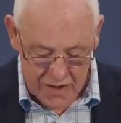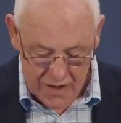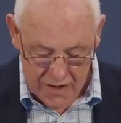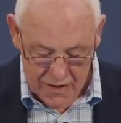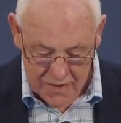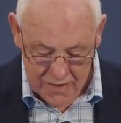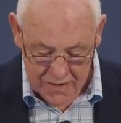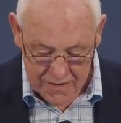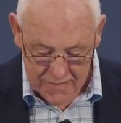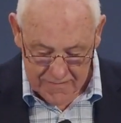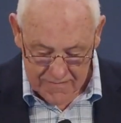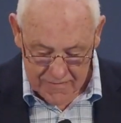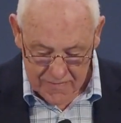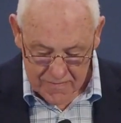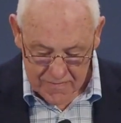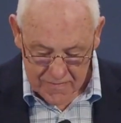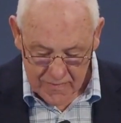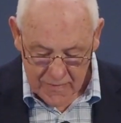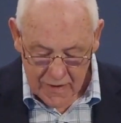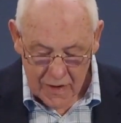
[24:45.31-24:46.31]
you,
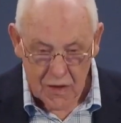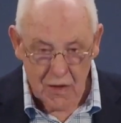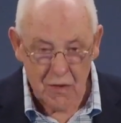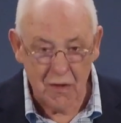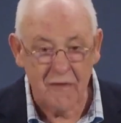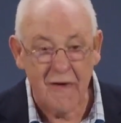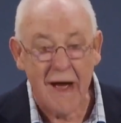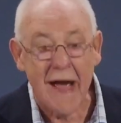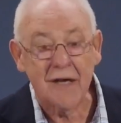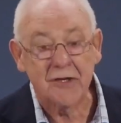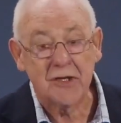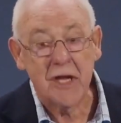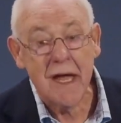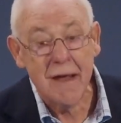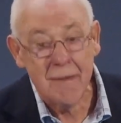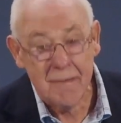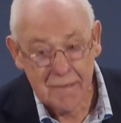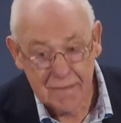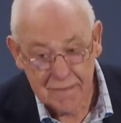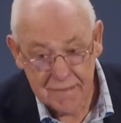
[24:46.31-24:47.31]
you would have asked
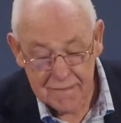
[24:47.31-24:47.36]
him.